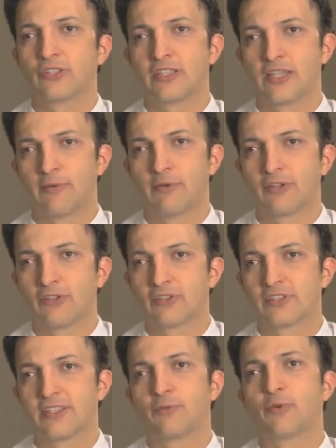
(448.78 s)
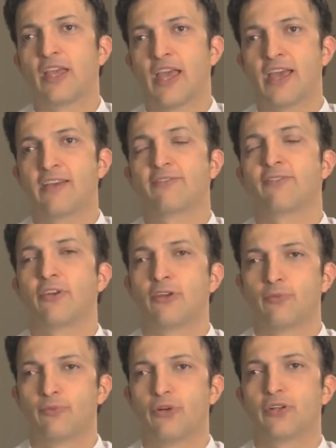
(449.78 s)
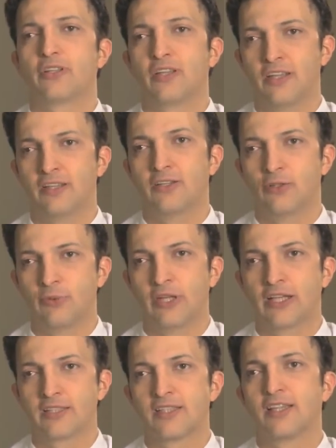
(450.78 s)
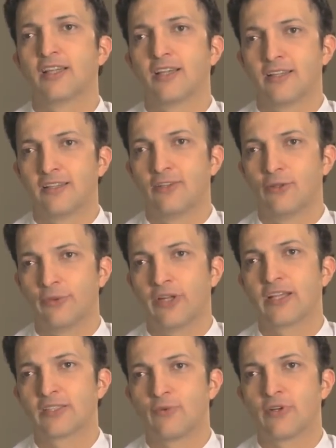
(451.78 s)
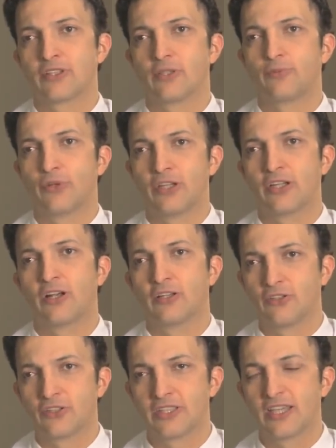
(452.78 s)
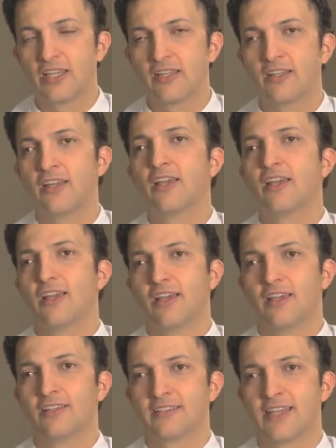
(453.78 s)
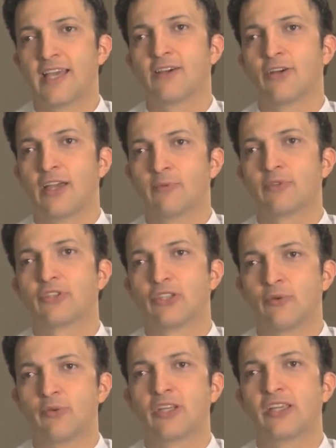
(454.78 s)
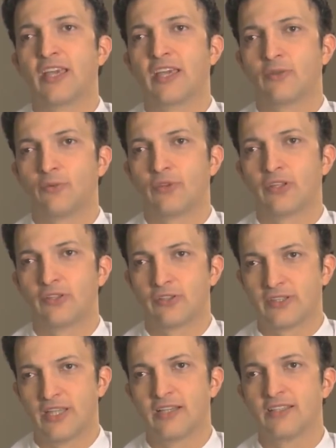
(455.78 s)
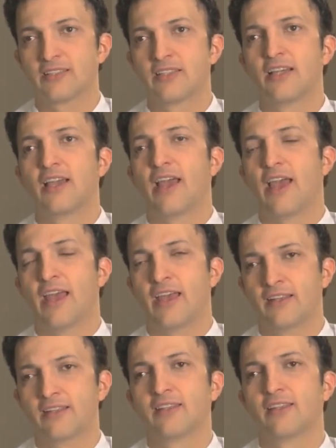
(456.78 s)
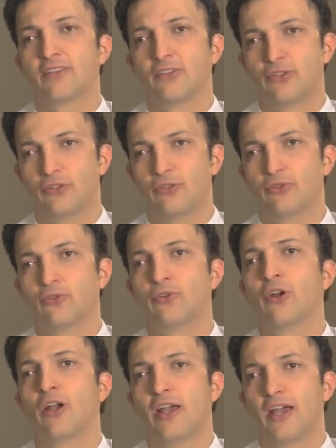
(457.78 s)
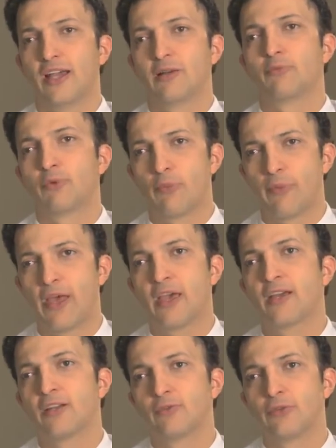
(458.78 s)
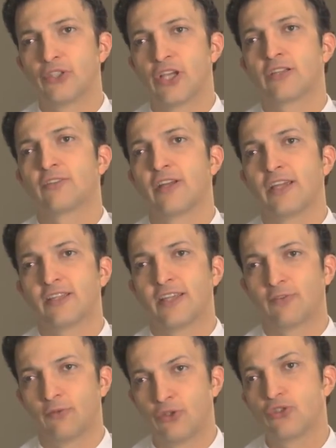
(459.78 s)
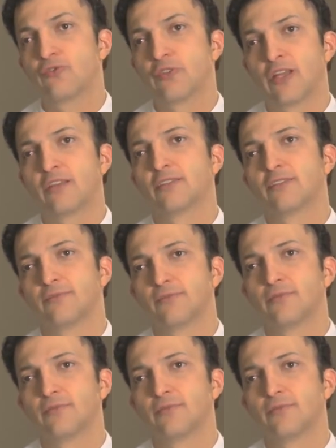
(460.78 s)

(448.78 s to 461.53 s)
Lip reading: using chemicals that we have put in LUMINESCE. LUMINESCE, once you put it on your skin, is now able to communicate with your cells and to help repair, regenerate, and rejuvenate.